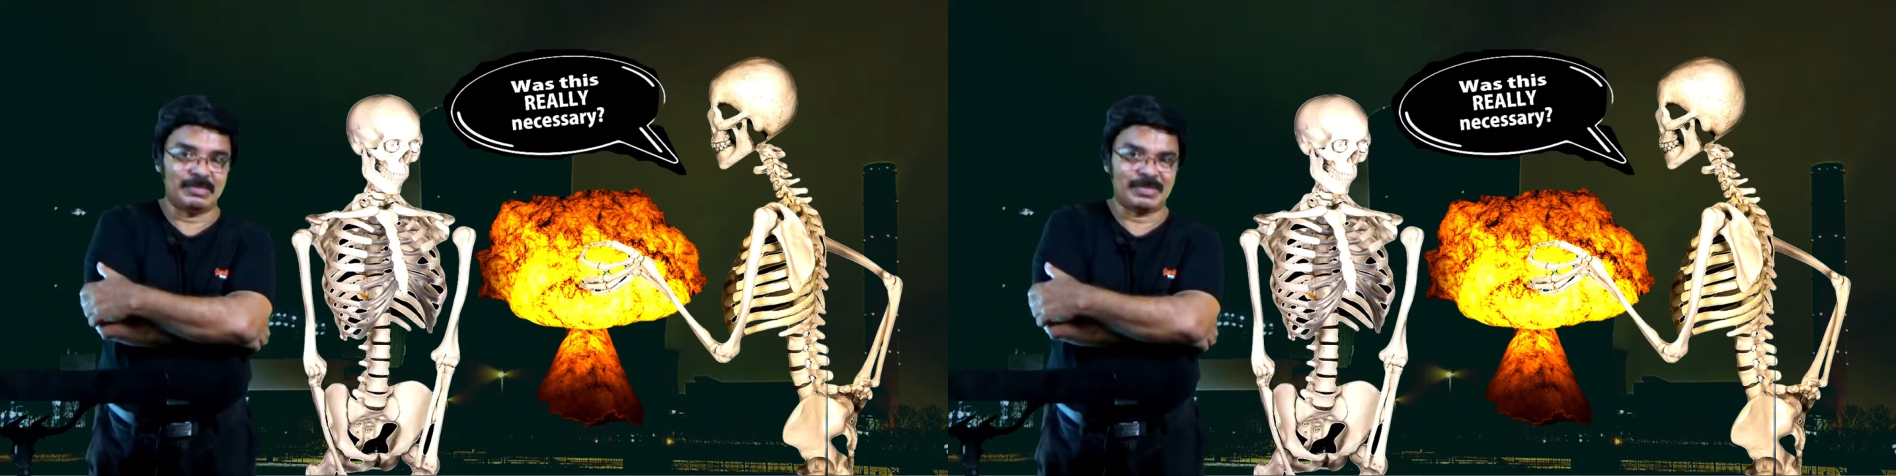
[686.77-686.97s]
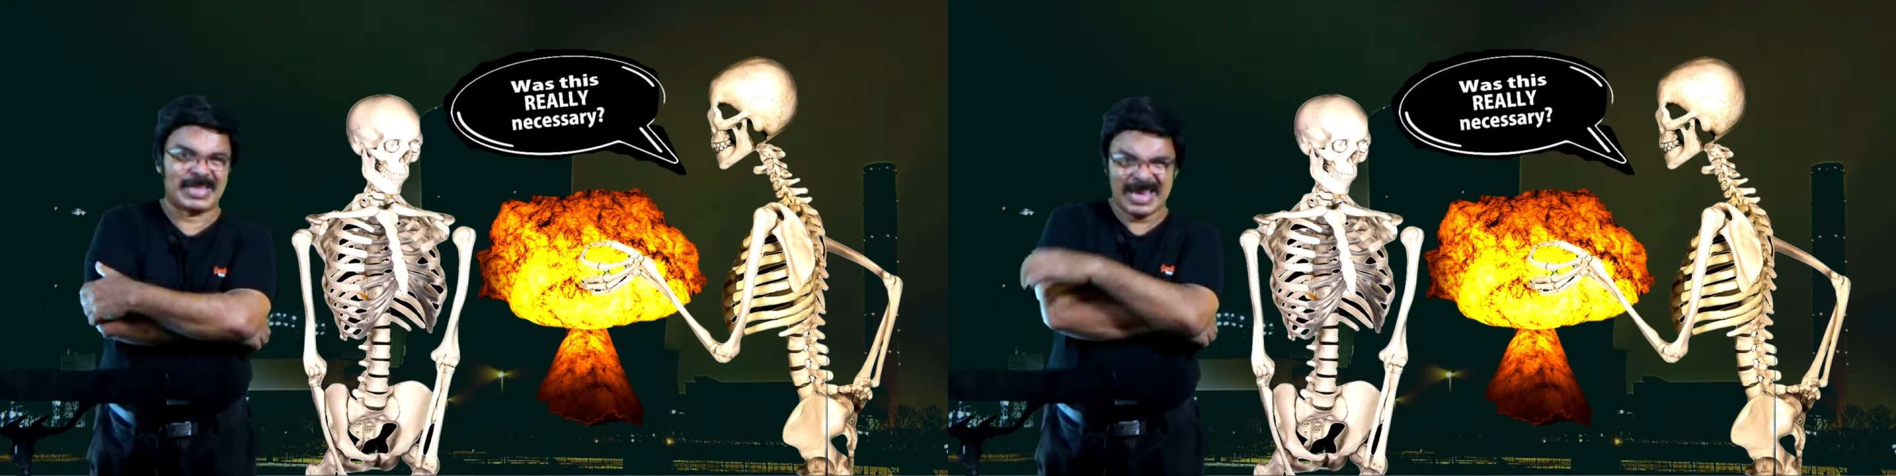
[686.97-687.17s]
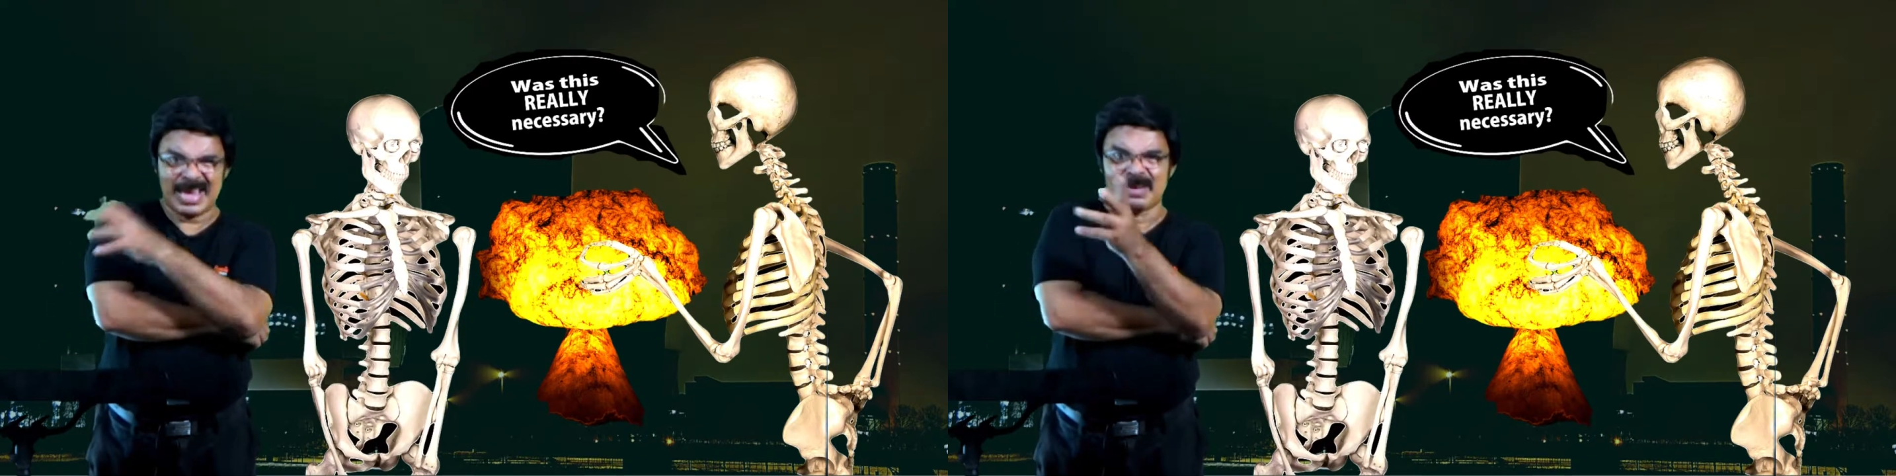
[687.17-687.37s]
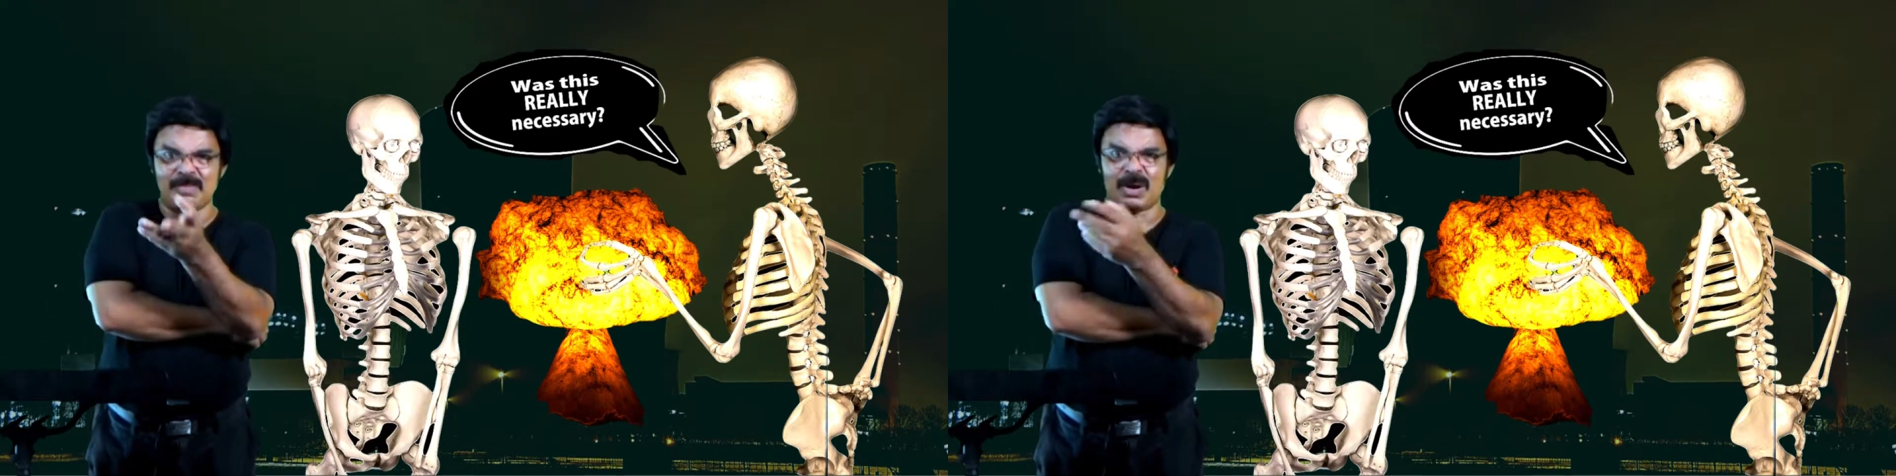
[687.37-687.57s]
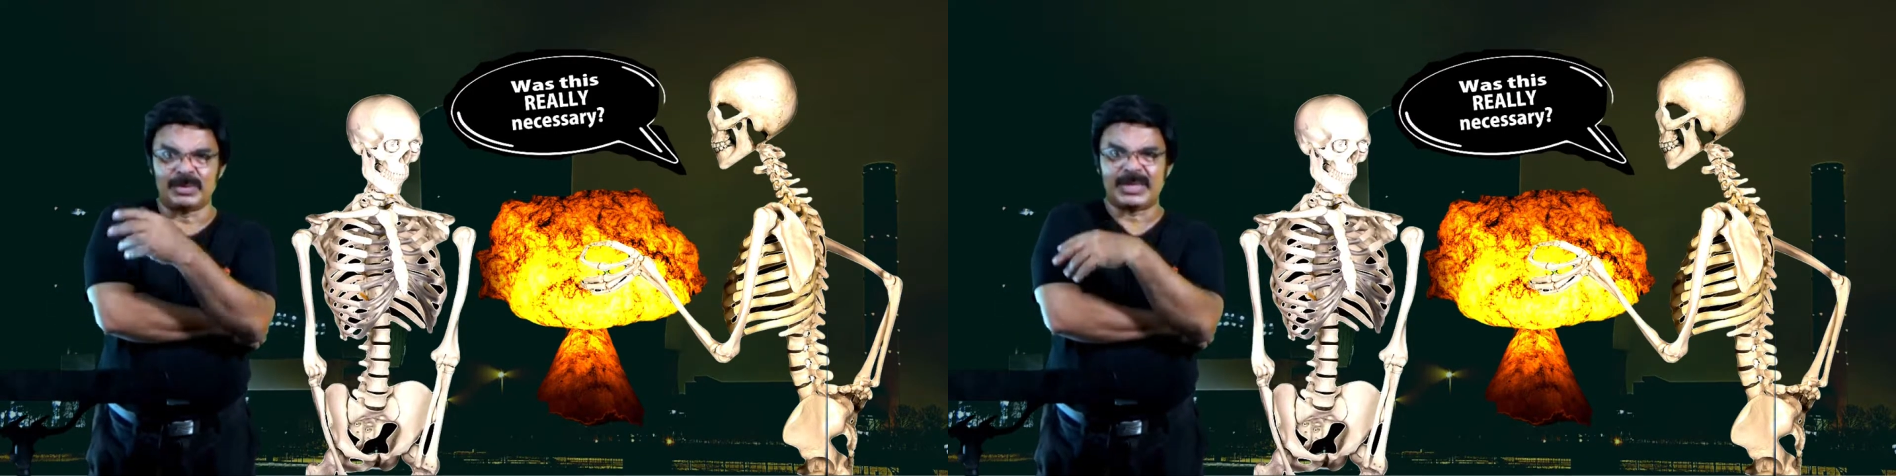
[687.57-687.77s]
thinking
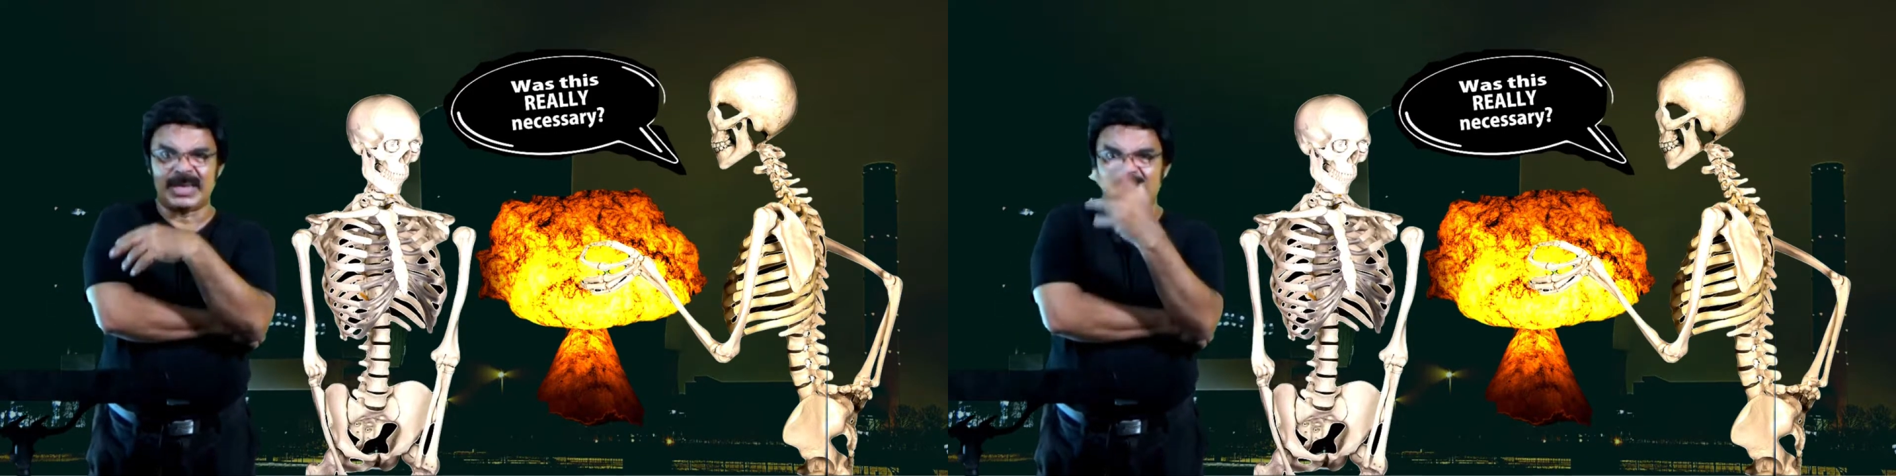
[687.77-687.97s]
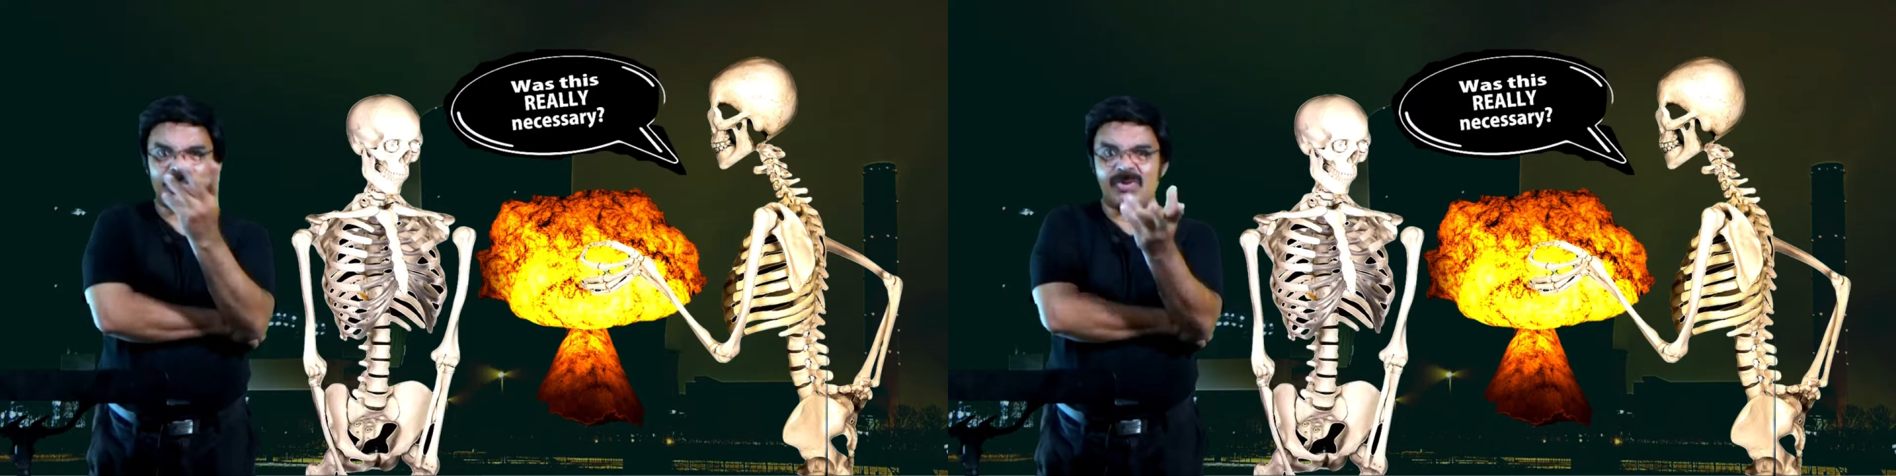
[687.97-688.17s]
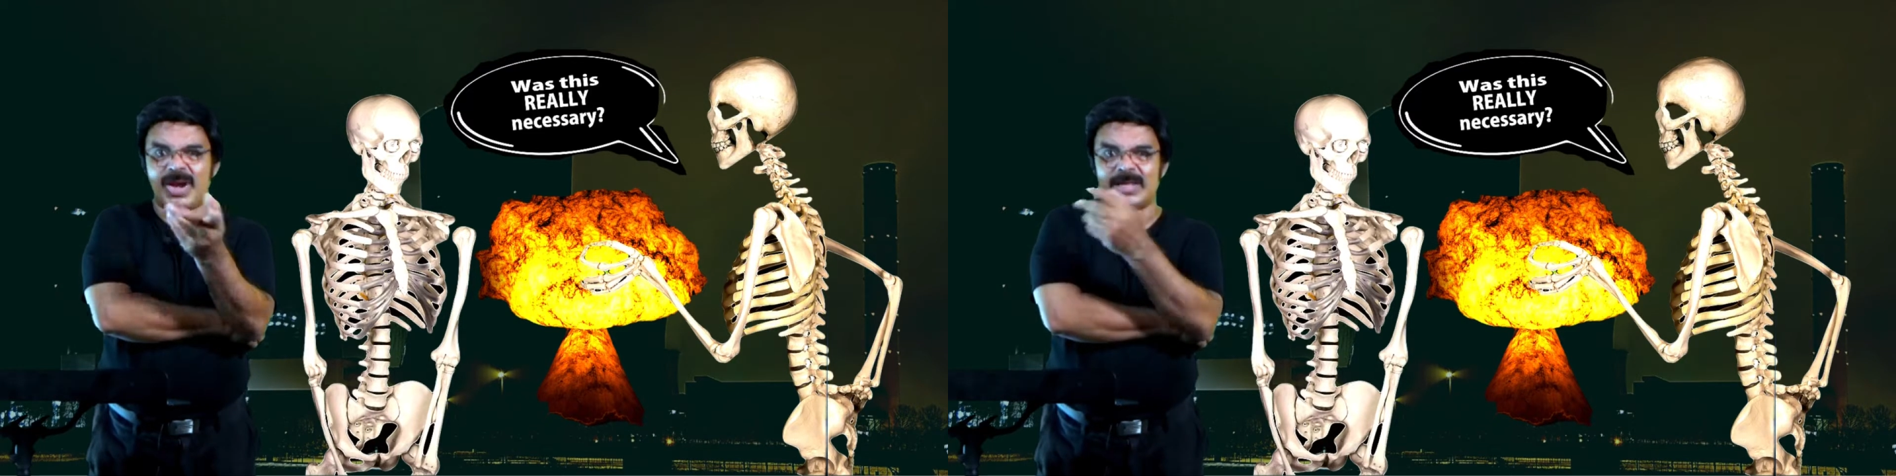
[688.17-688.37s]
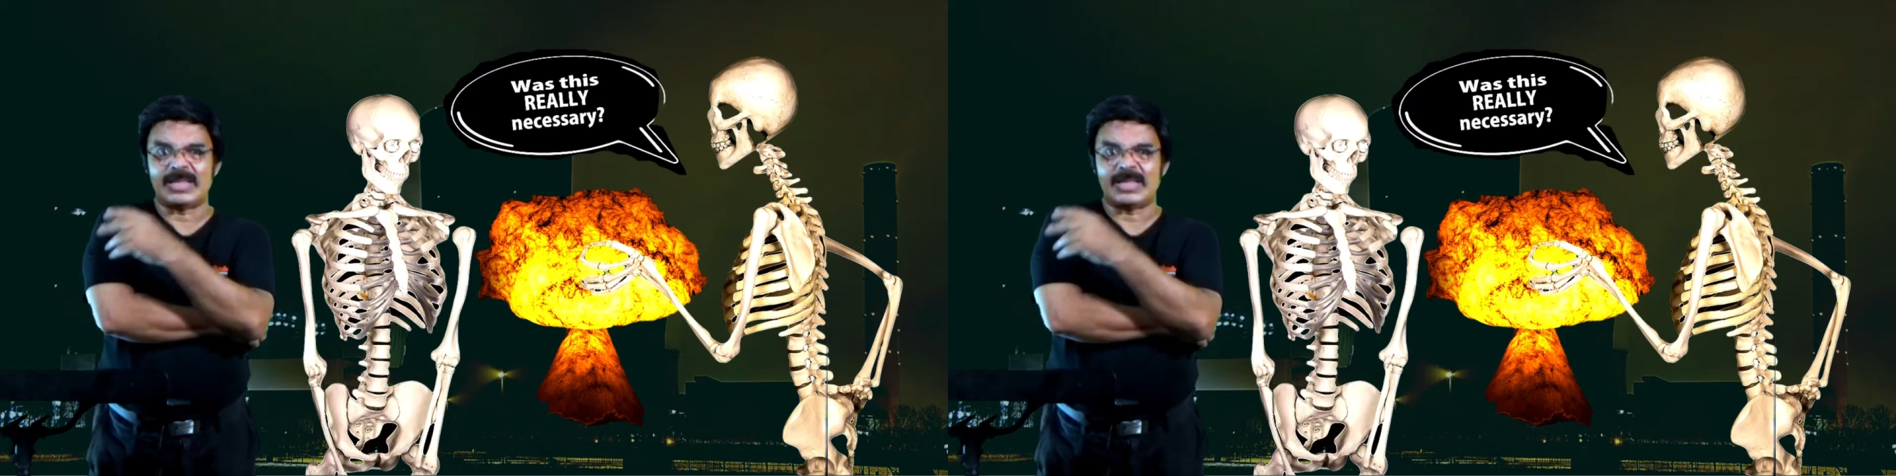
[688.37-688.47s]
about considering